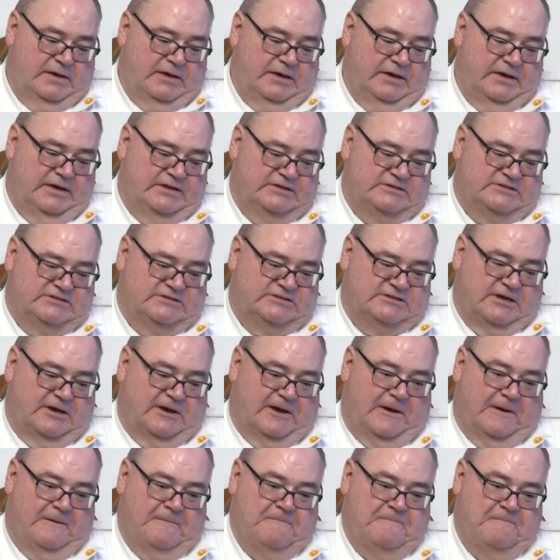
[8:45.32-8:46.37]
it's
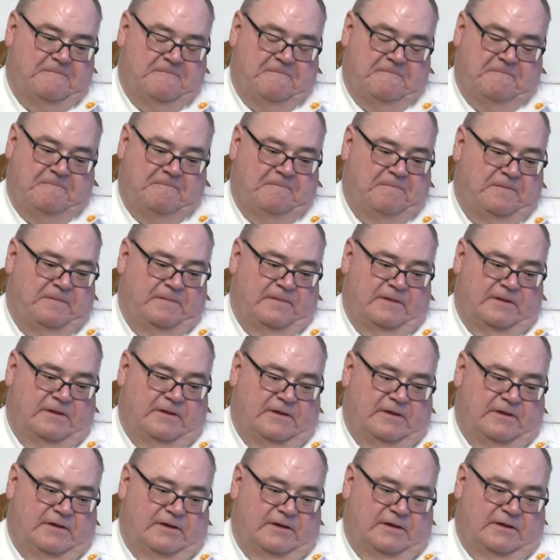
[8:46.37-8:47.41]
uh,
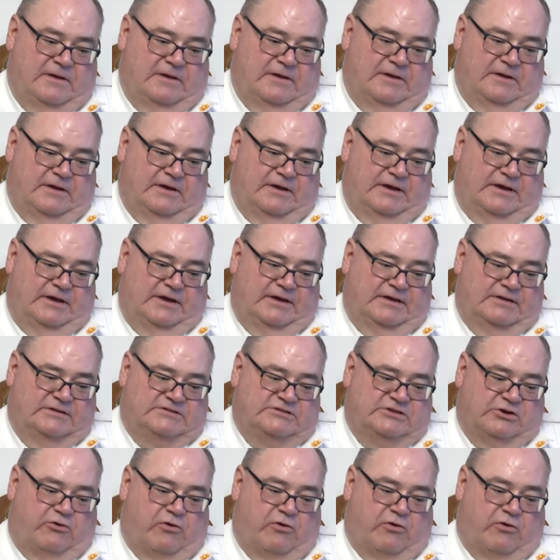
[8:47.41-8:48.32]
it's